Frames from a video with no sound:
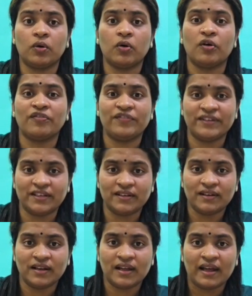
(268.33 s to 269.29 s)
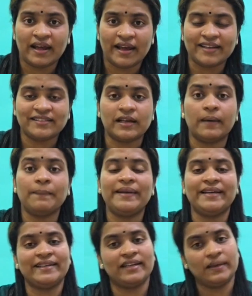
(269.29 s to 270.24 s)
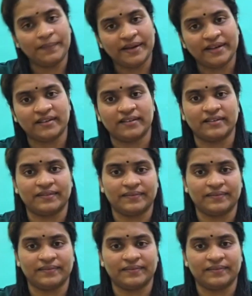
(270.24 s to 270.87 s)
confidence as a beginner baker.